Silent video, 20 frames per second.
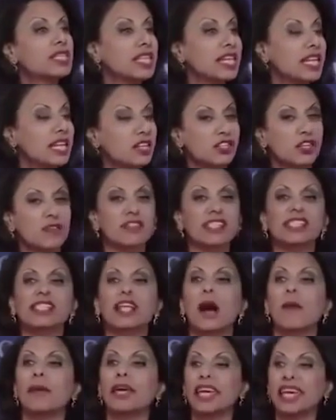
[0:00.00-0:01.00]
years of
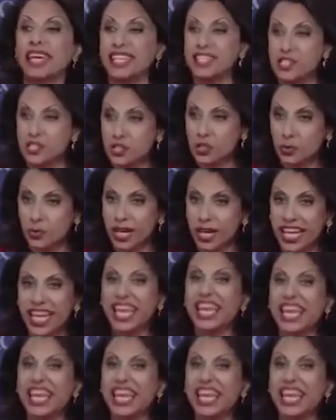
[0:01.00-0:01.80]
Islamic history